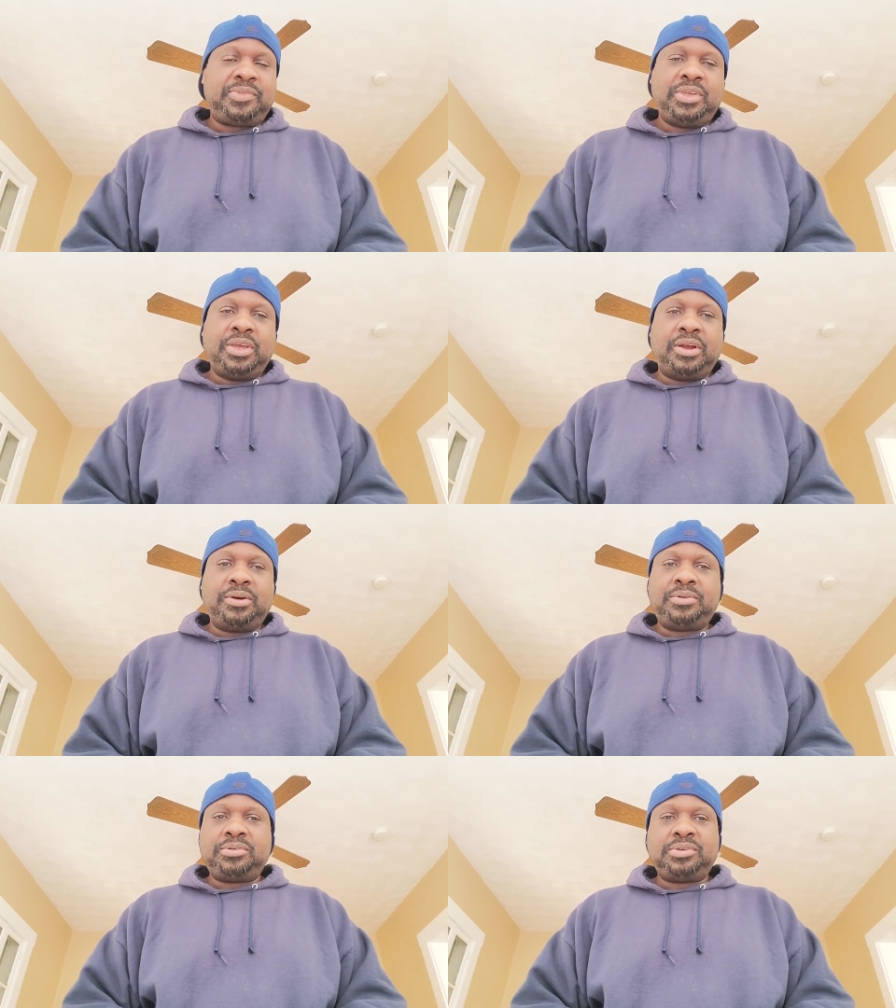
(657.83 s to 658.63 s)
You
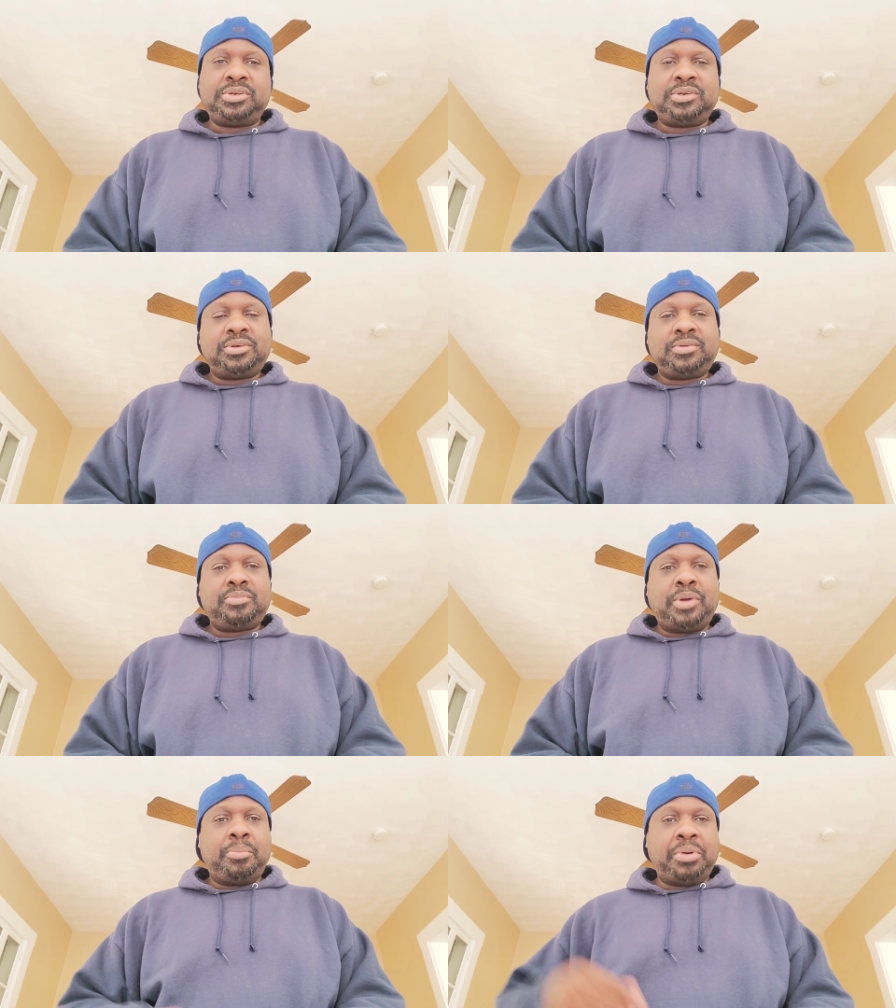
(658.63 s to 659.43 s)
know,
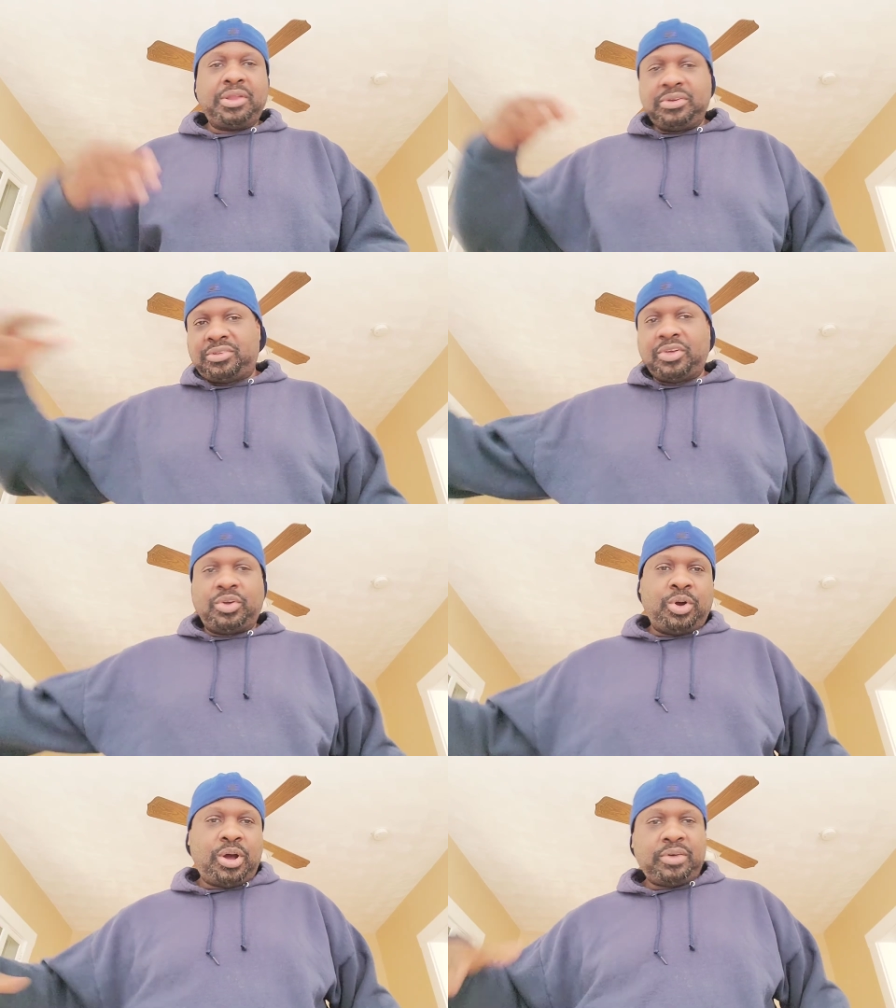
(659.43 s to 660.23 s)
my brother took
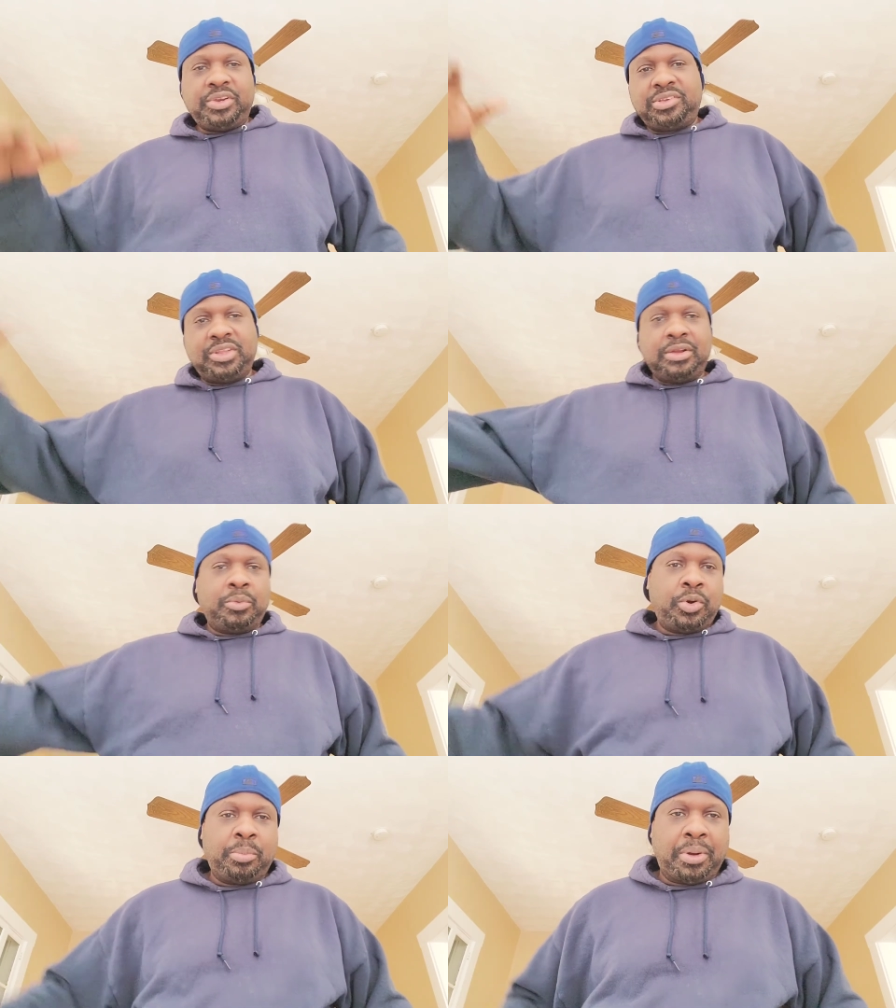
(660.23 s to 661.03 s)
off. He's still in
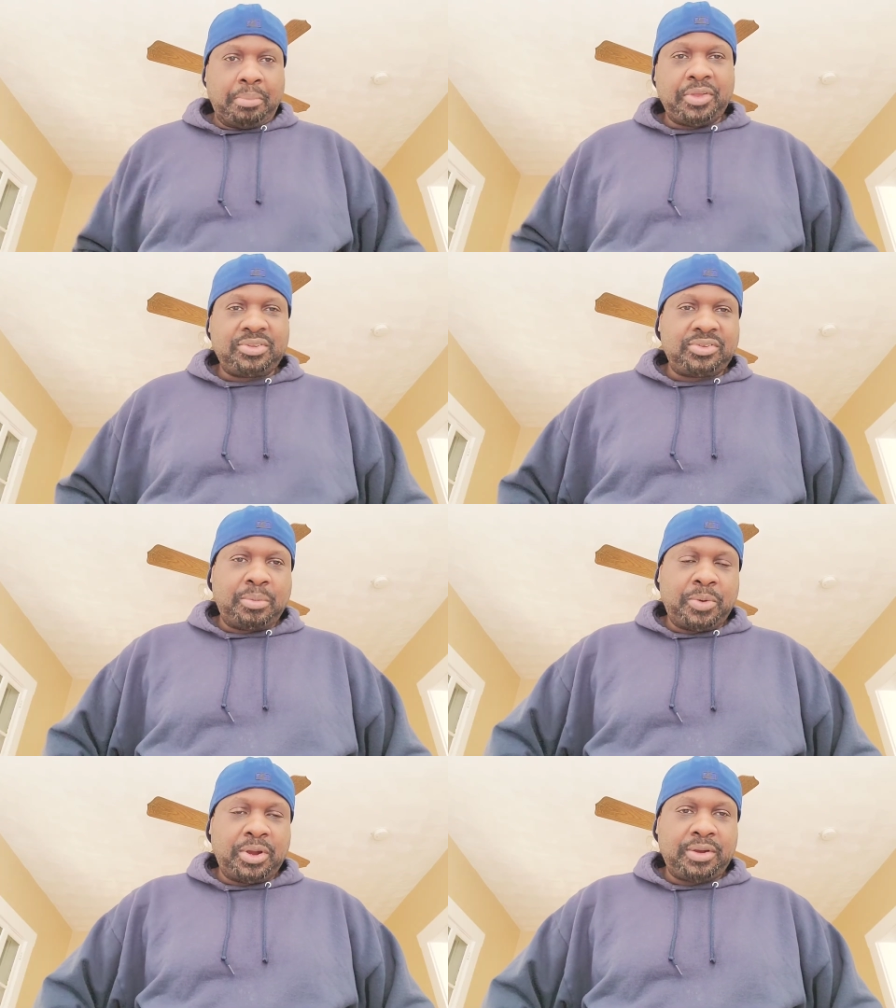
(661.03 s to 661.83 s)
Waterbury, missing
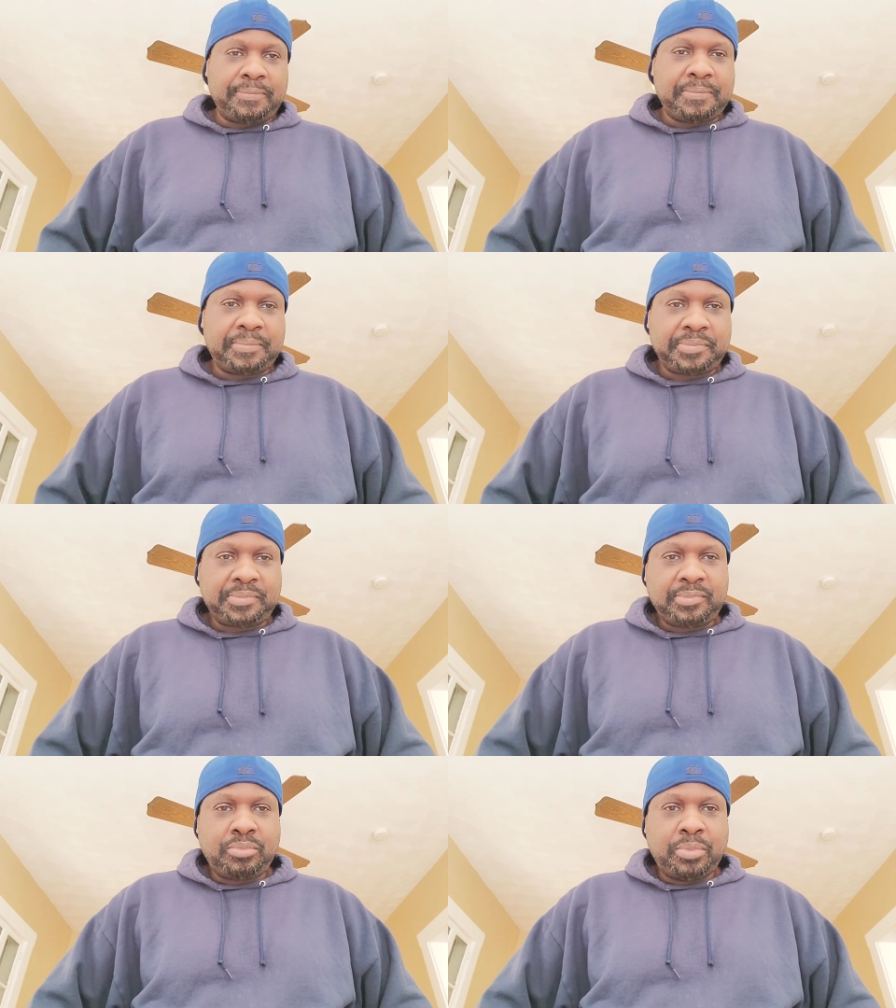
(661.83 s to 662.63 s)
somewhere.
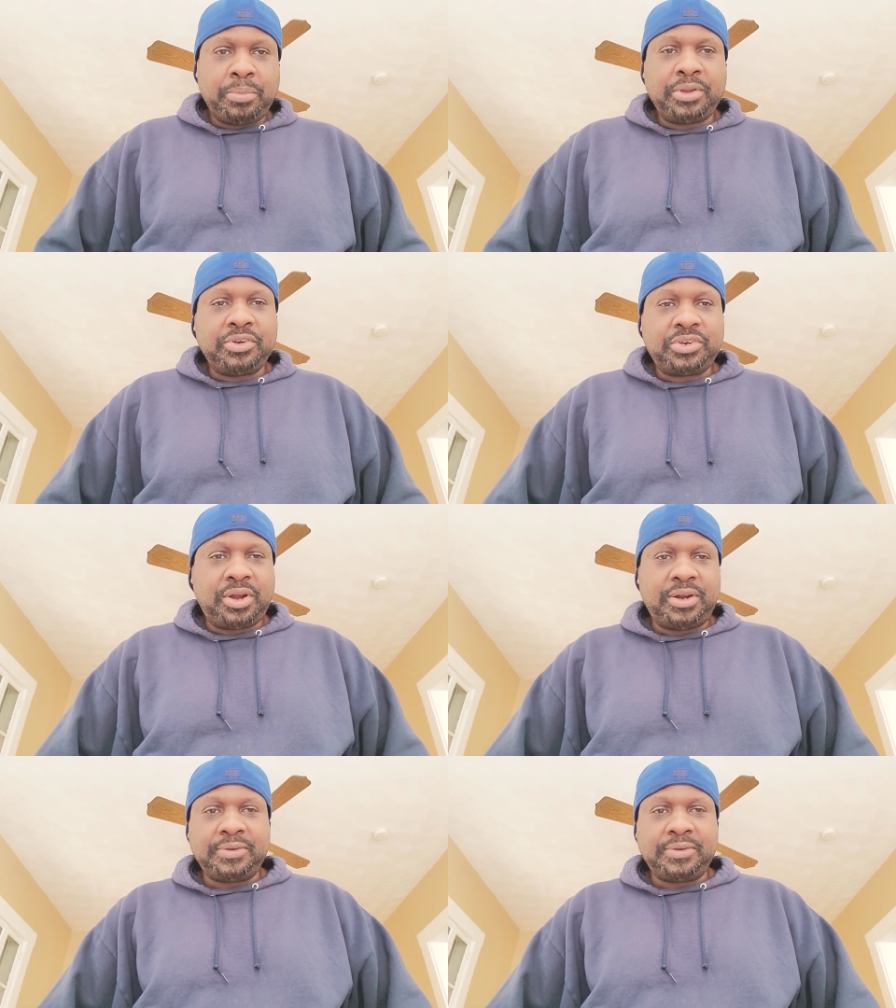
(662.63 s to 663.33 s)
My brother Sean.